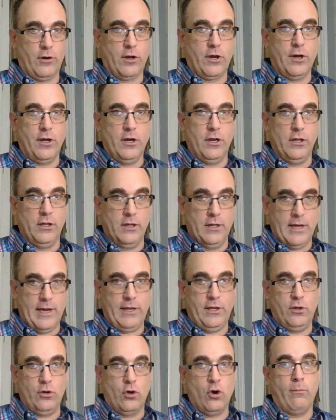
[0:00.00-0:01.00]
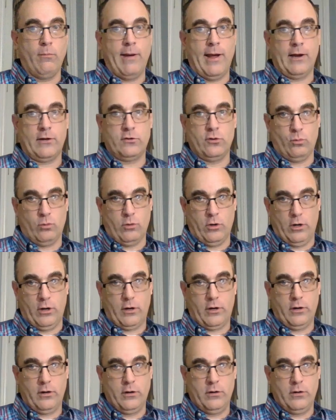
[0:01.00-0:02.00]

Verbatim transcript: going to let you go back to work,